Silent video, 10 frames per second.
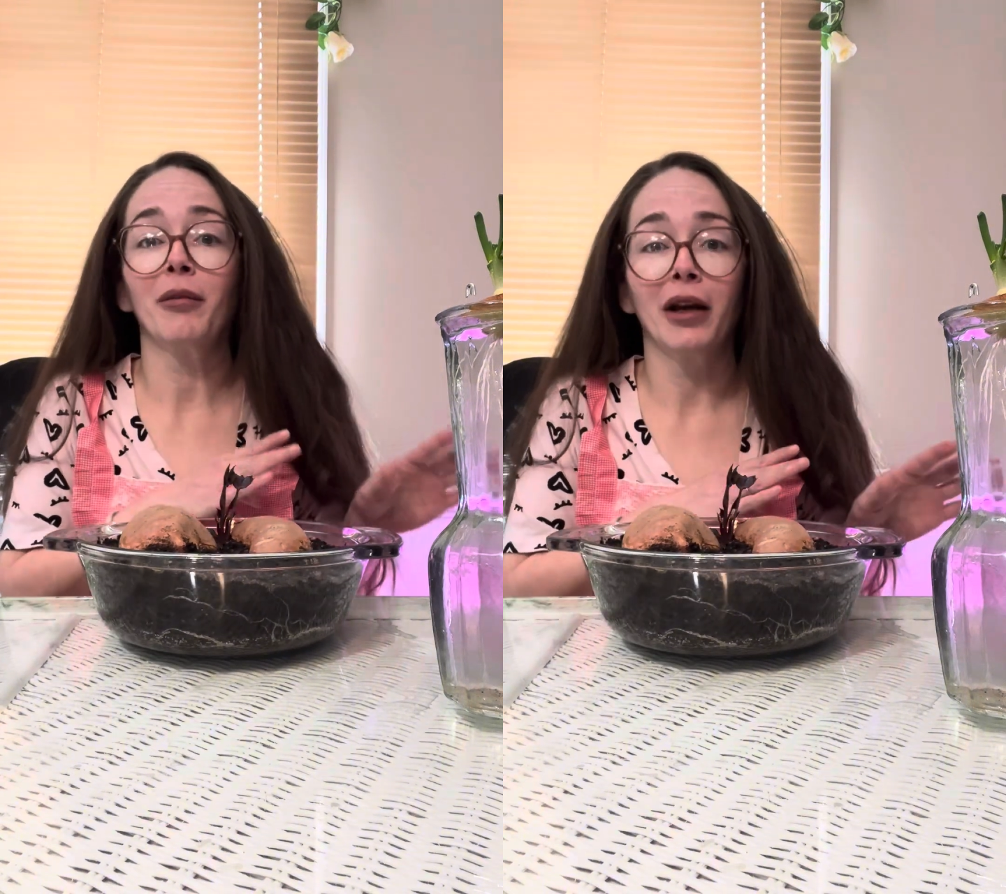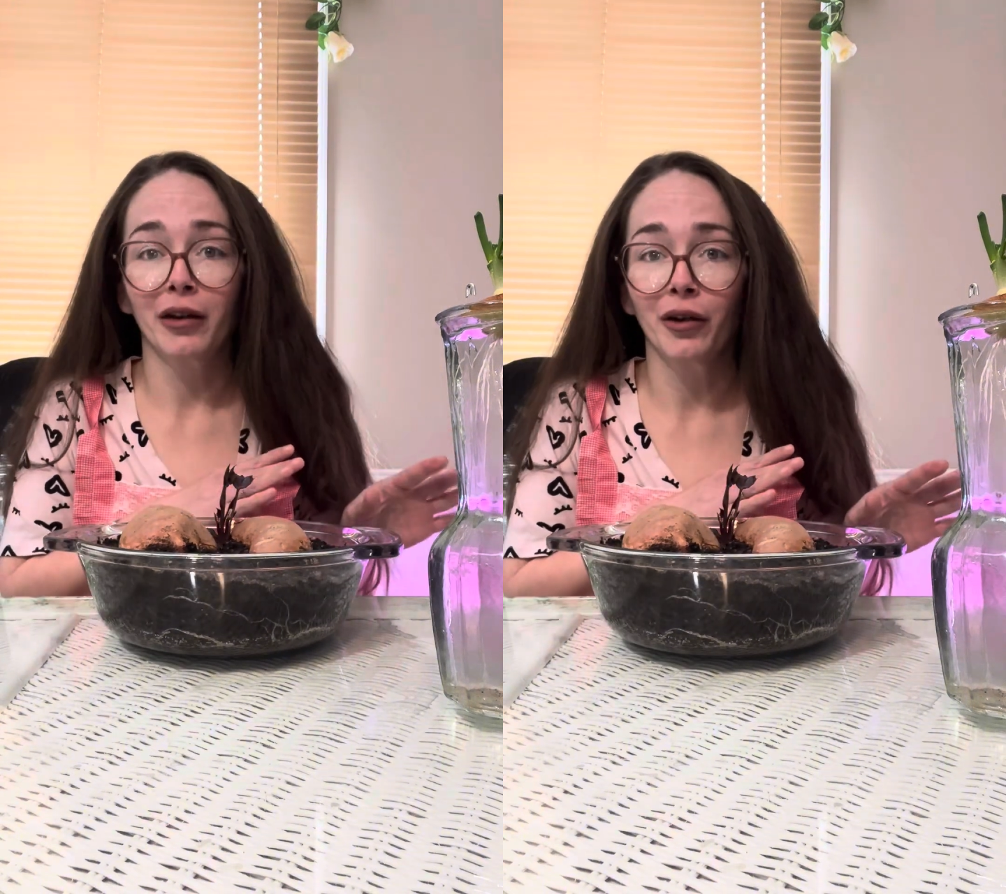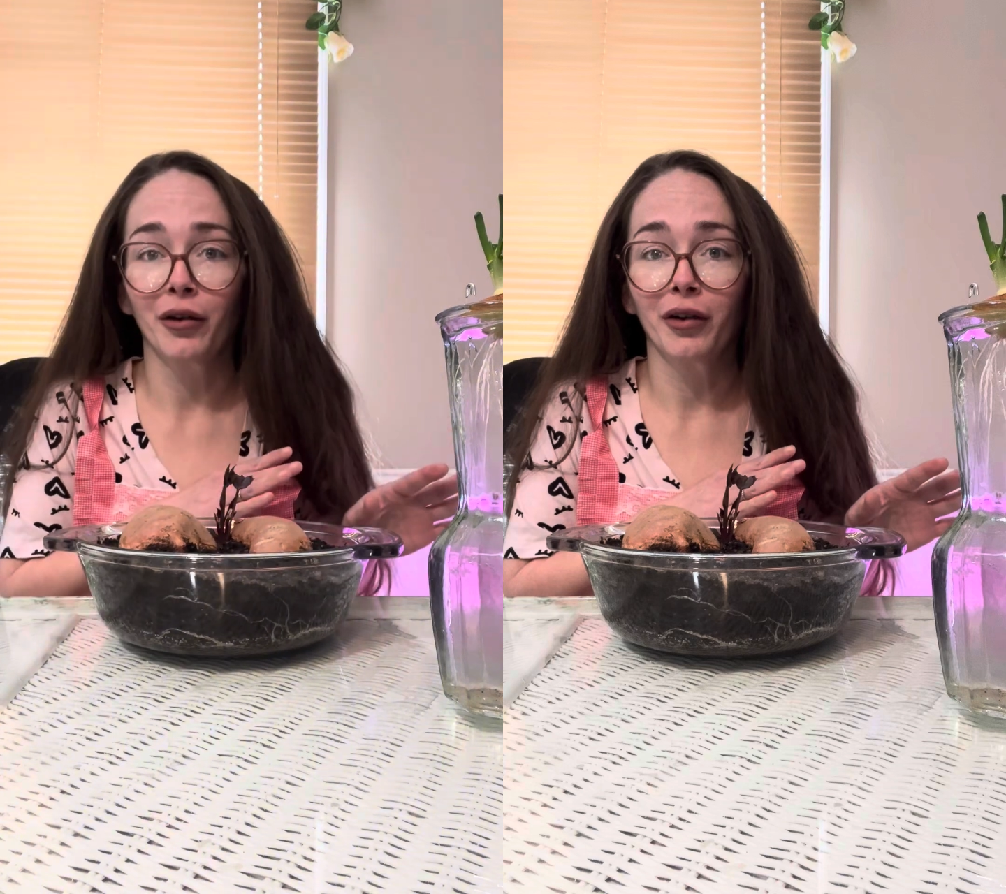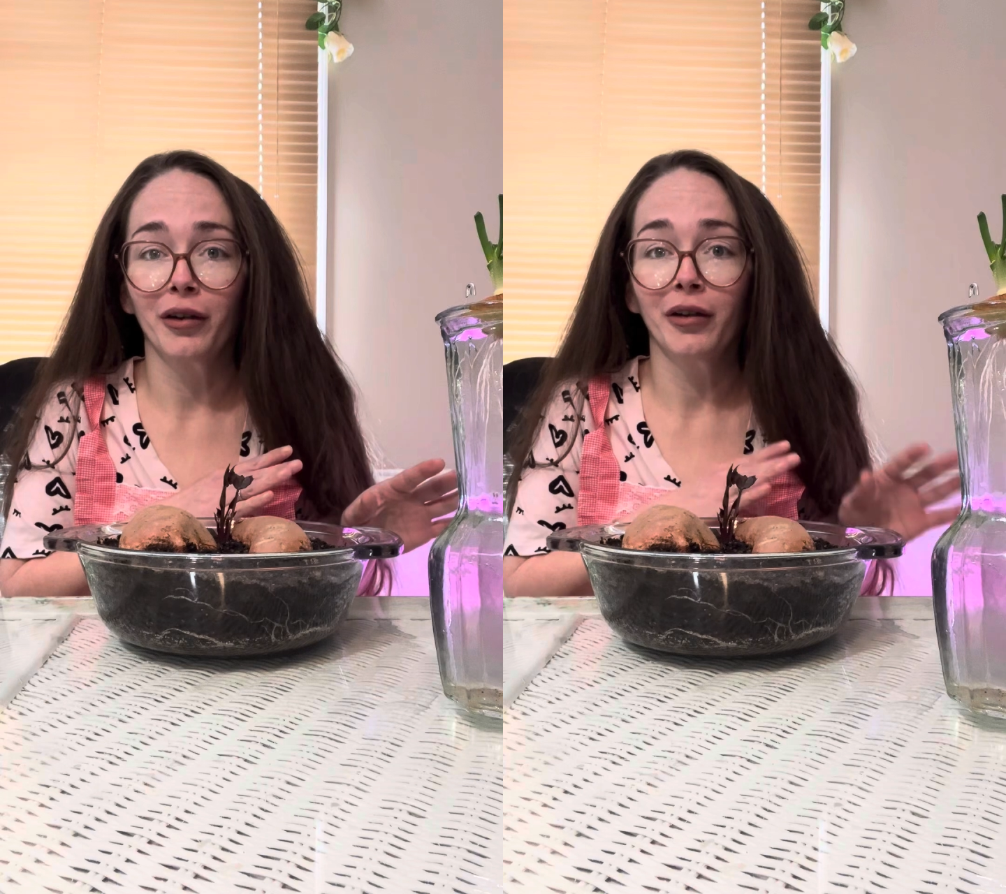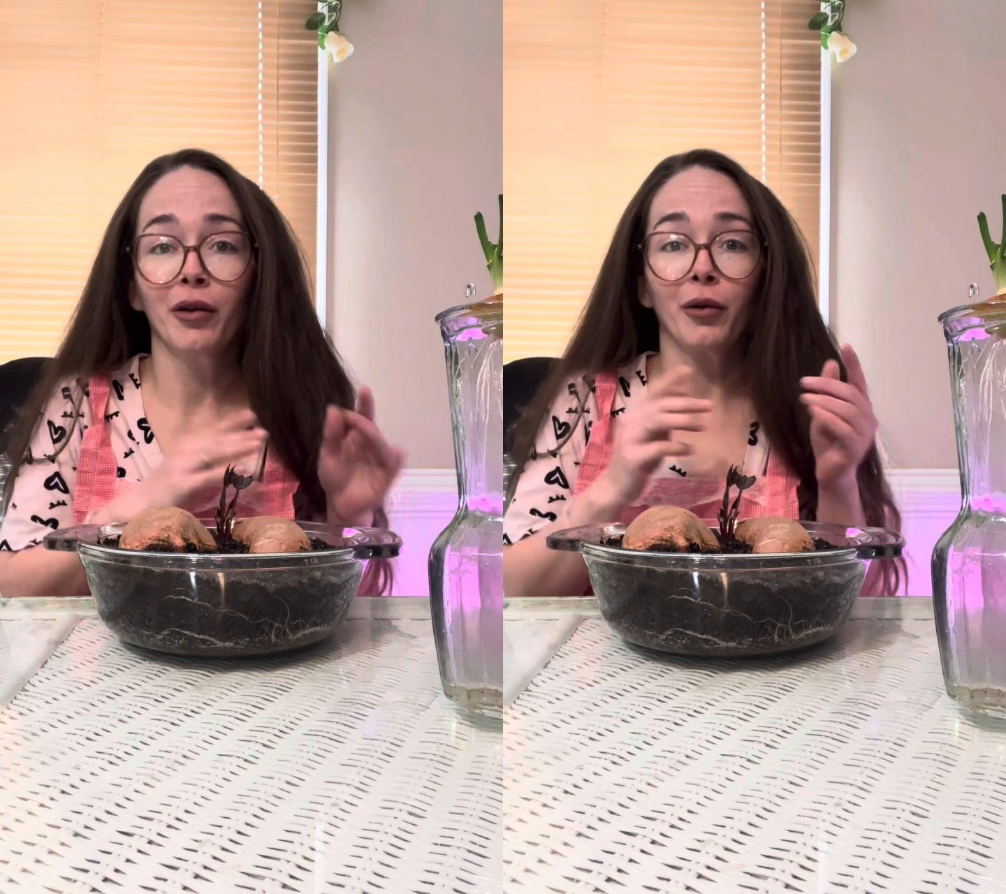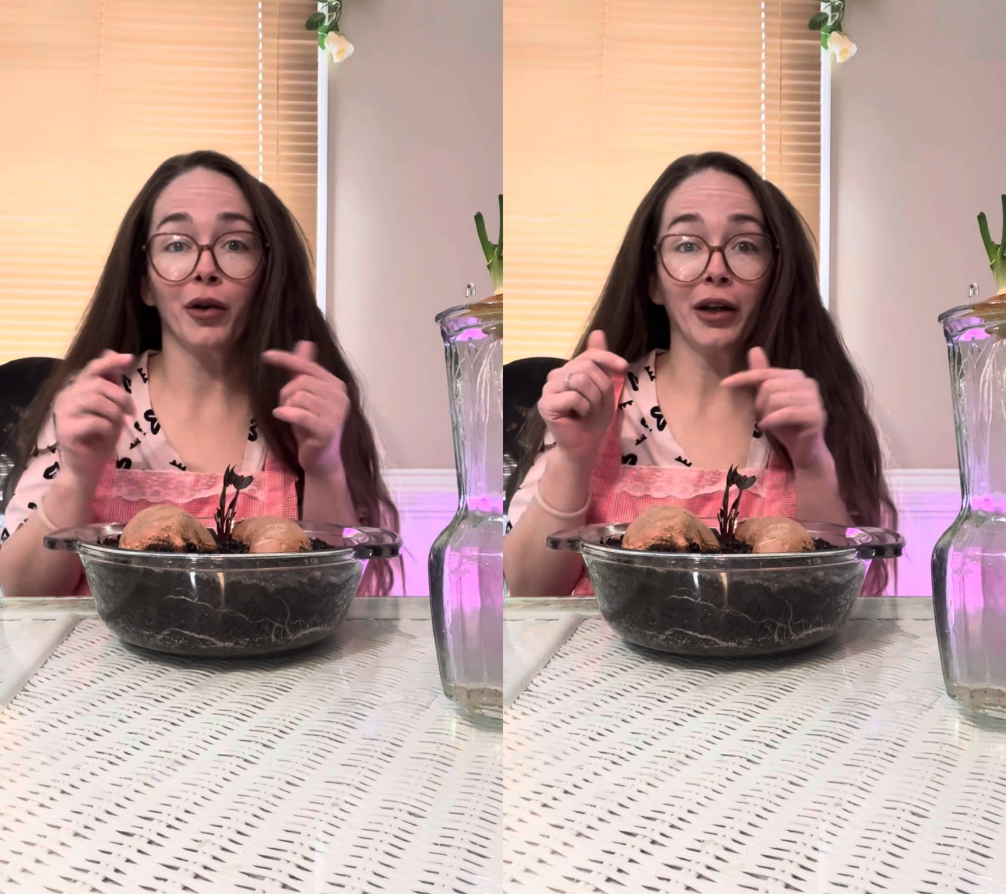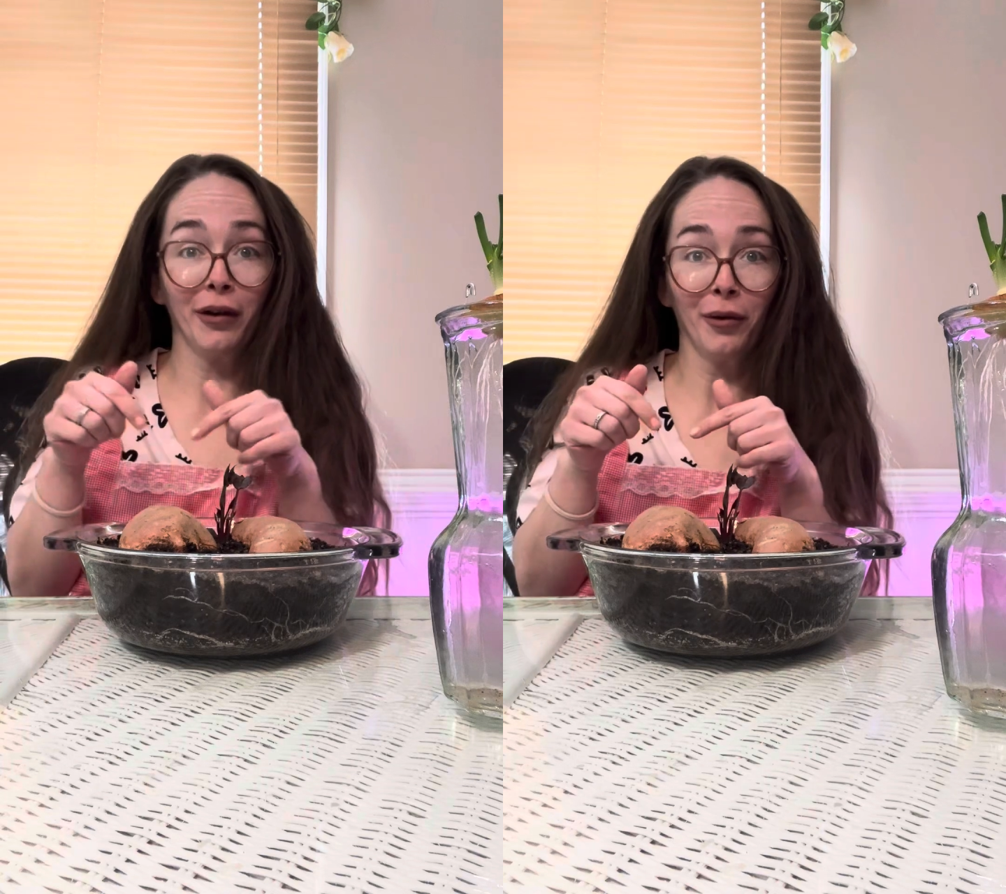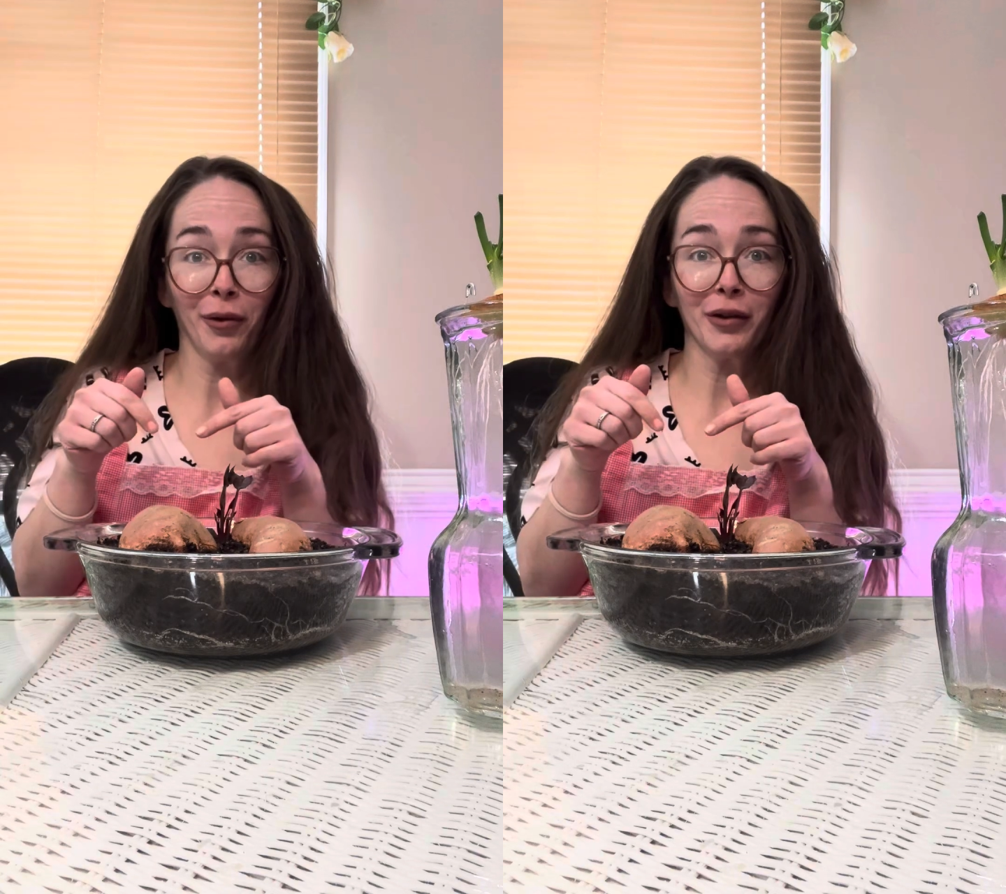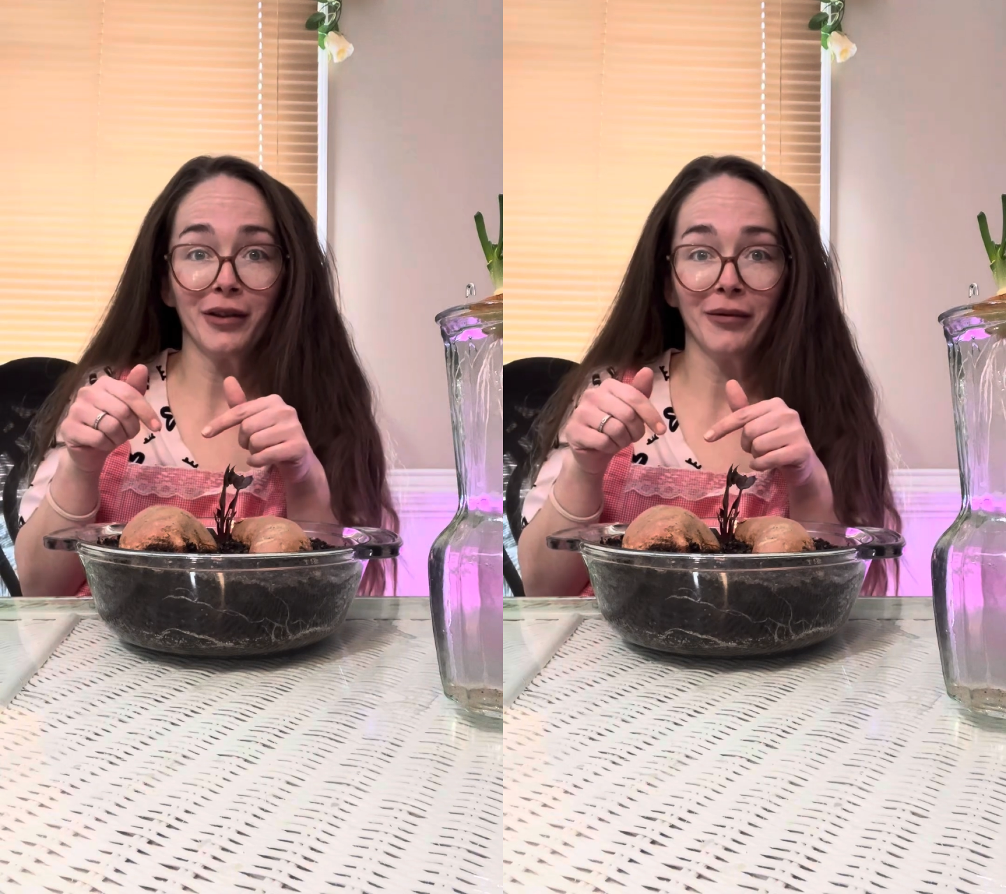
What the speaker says: backyard or indoors.